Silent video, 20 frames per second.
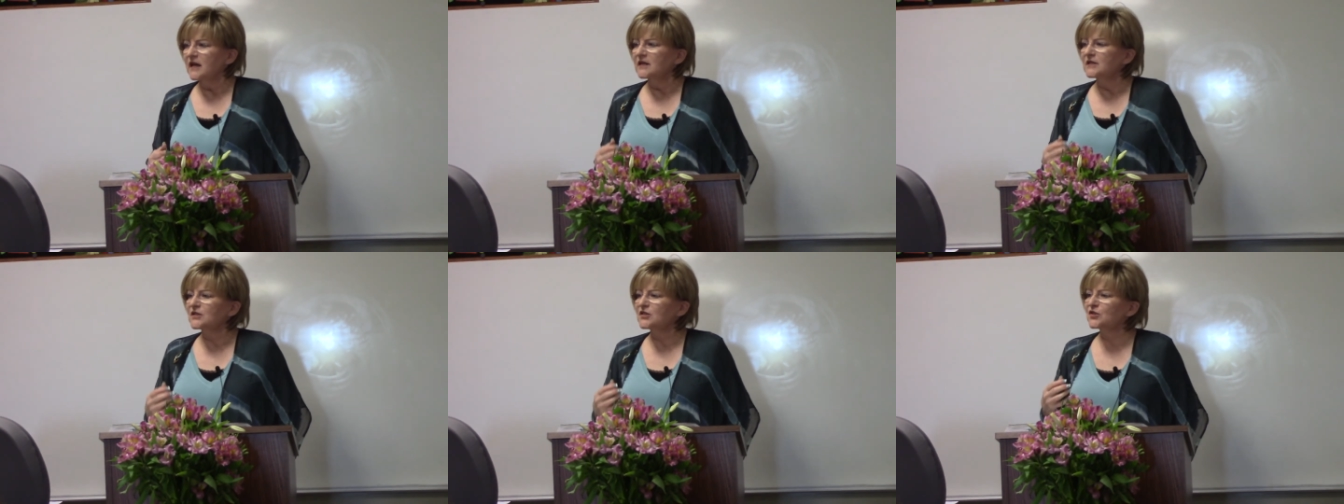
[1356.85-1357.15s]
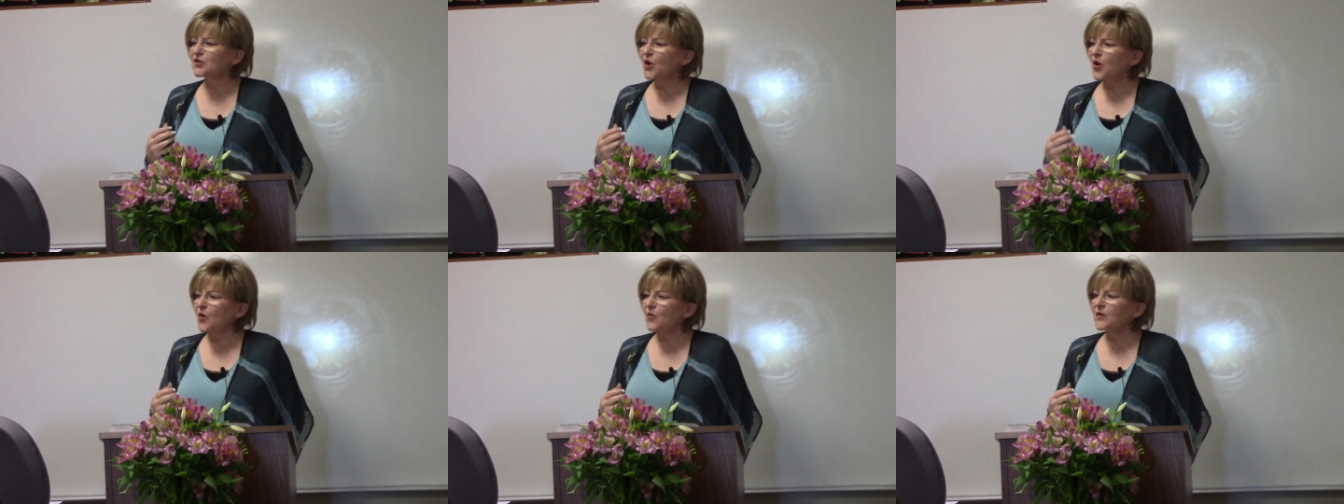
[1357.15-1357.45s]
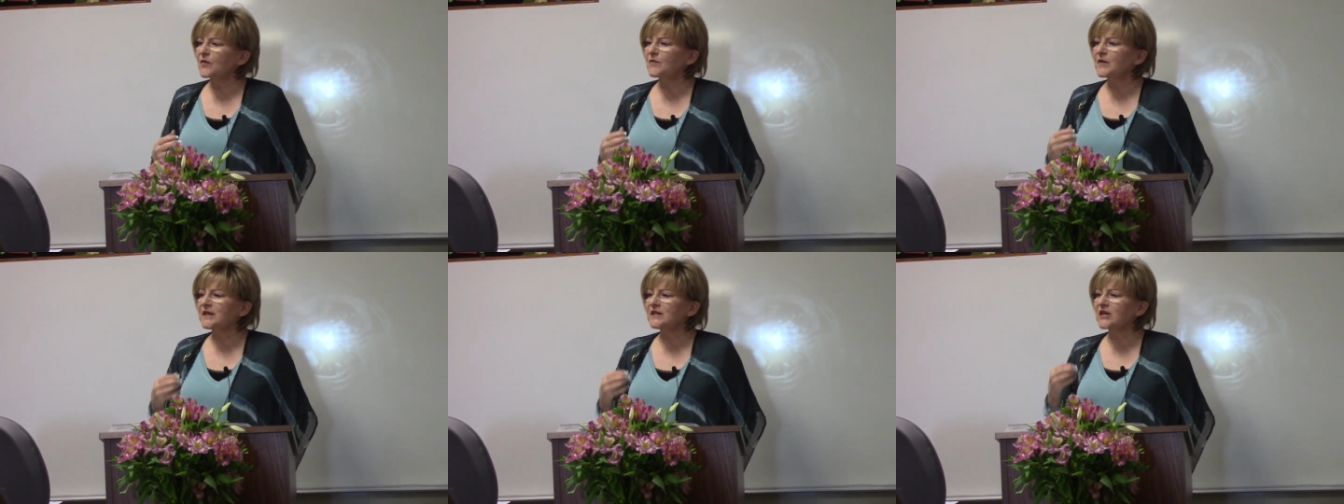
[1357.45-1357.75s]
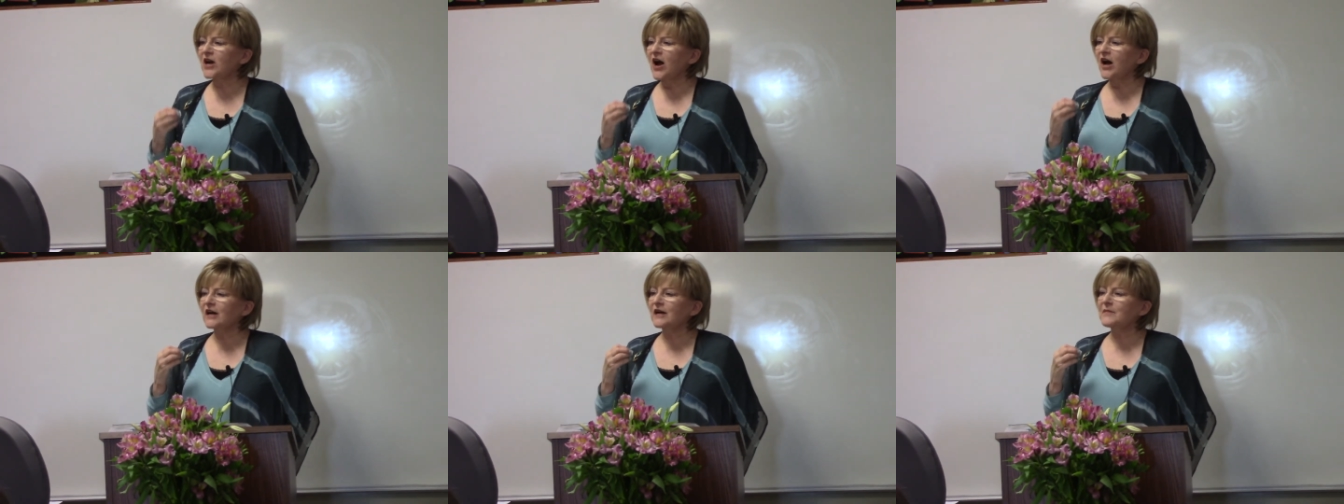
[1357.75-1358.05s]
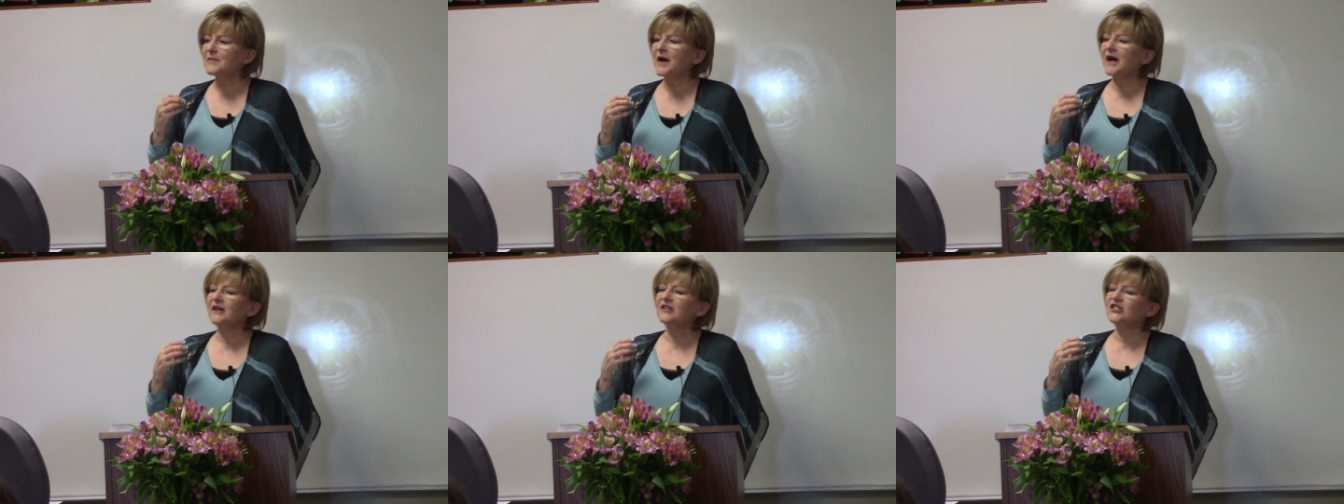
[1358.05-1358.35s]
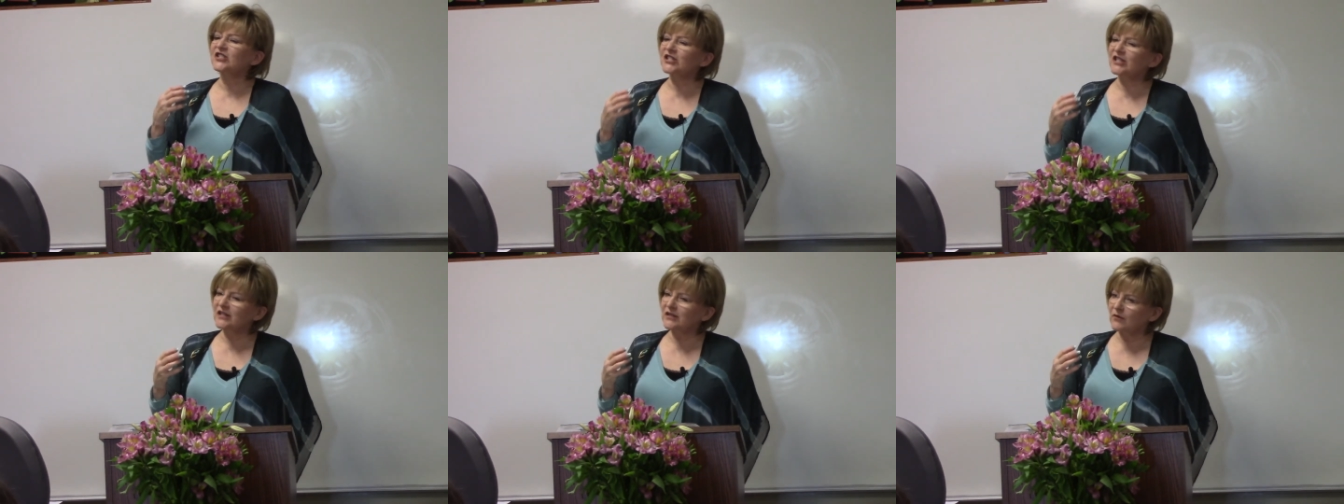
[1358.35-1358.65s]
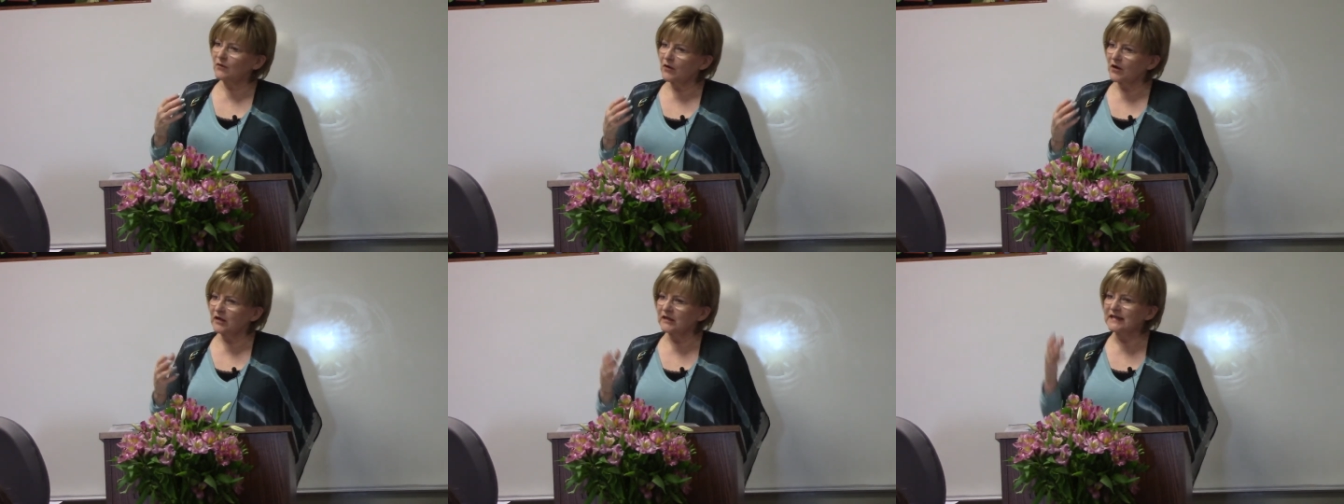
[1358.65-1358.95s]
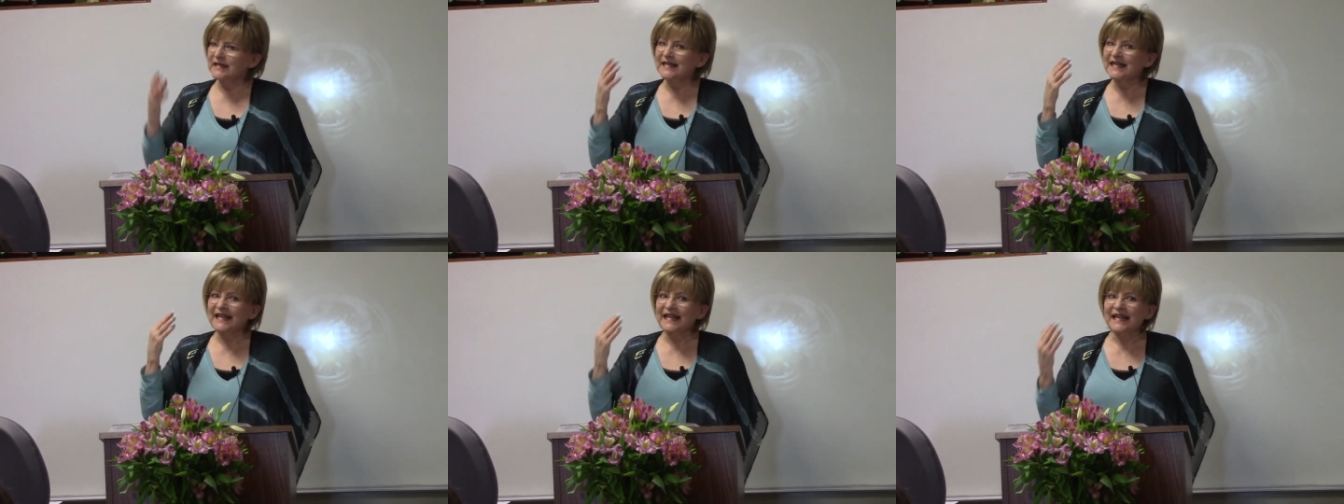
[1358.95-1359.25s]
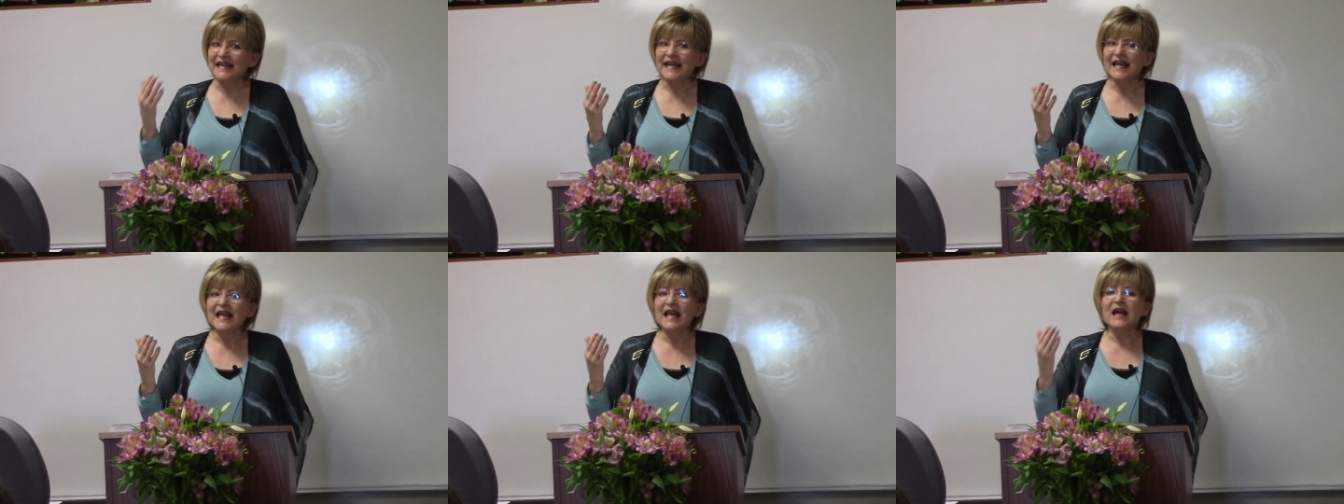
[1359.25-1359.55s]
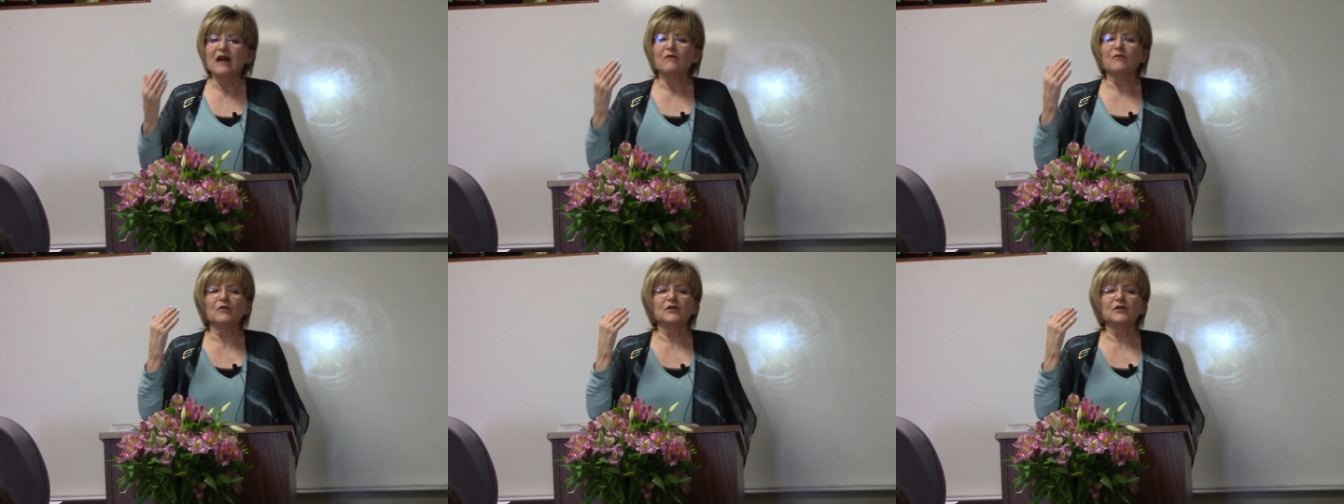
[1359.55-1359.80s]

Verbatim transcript: So when we talk about Shi Huangdi,